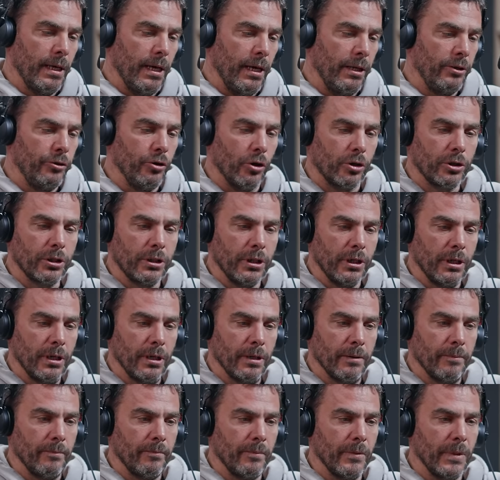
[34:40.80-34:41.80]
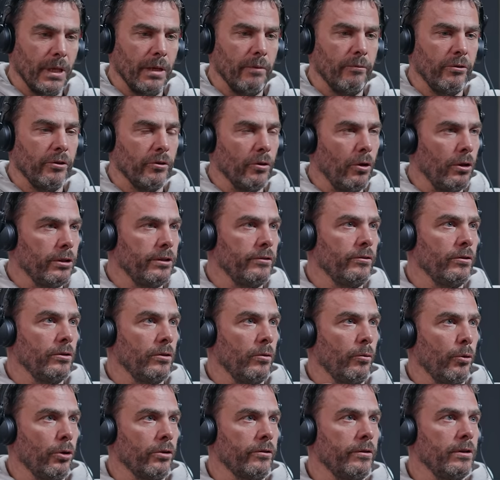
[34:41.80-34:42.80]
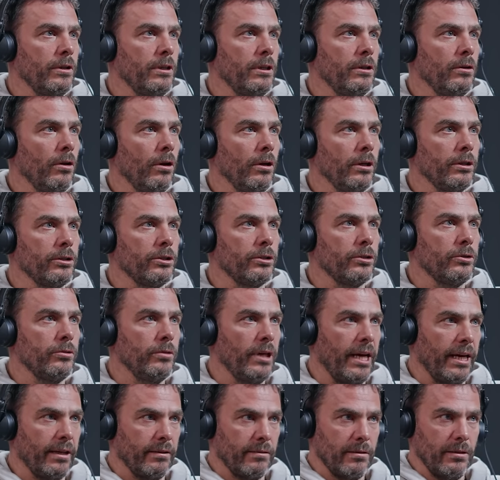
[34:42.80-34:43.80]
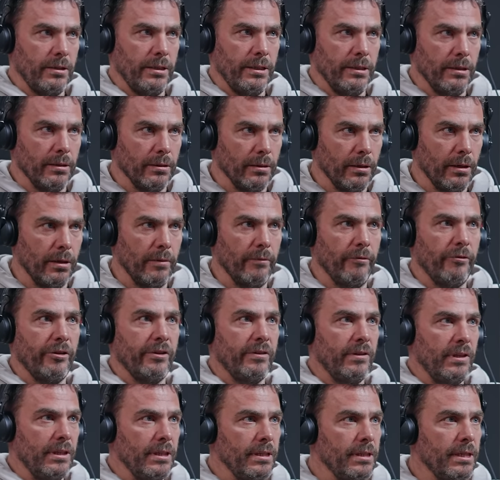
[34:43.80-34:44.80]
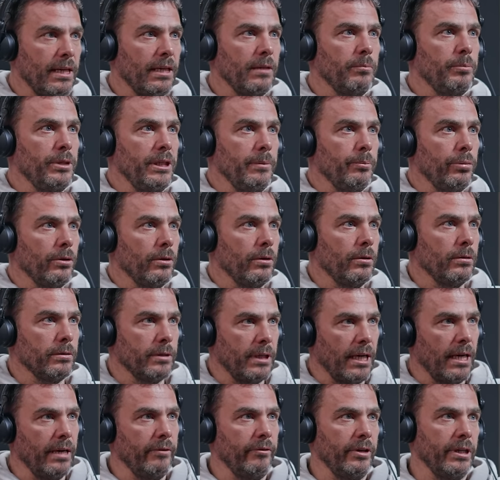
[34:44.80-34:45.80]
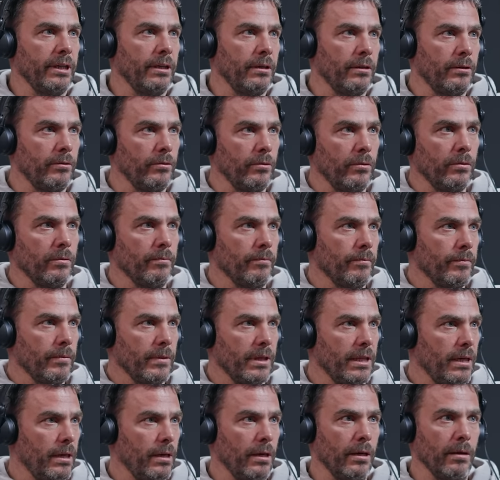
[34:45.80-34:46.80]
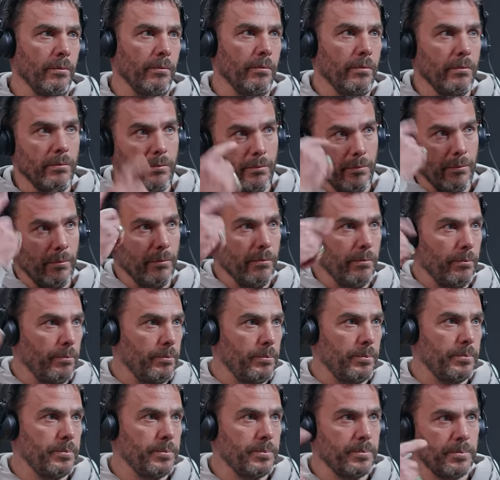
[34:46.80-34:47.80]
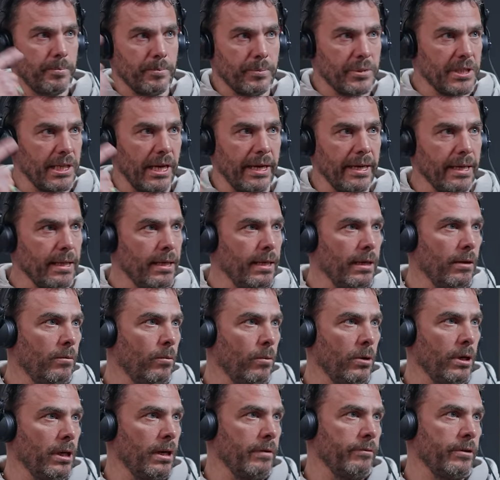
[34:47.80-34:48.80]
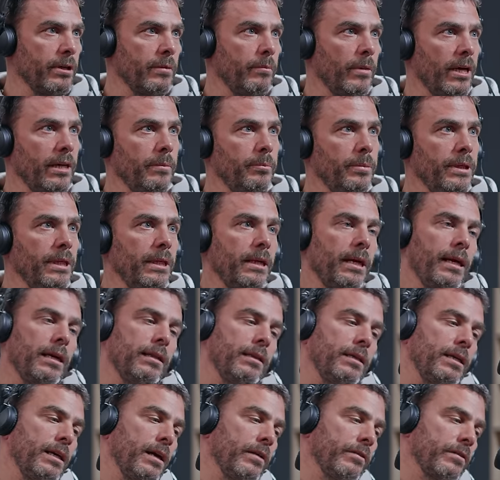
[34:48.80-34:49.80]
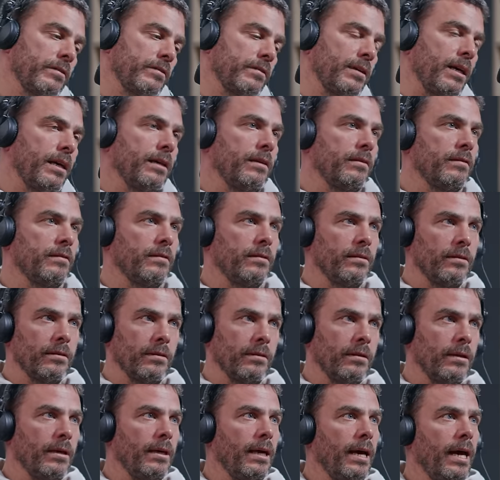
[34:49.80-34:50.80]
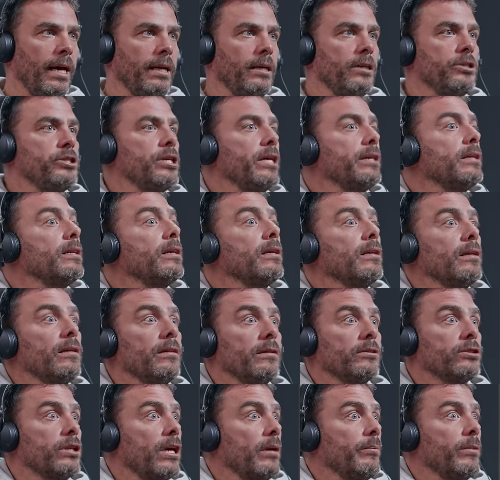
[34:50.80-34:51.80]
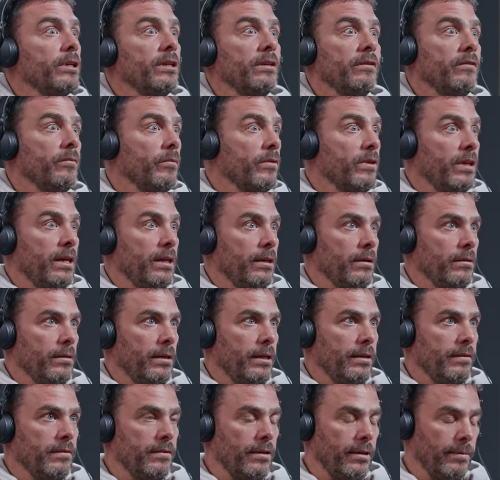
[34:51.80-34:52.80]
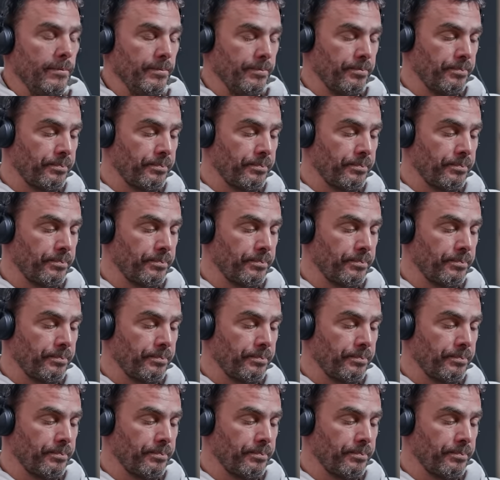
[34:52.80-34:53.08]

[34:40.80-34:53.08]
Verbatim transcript: a doctor with all this university knowledge to actually um, facilitate people diving into their psychic whatever it might be, and the other side is the energetical shamanism thing, let's say.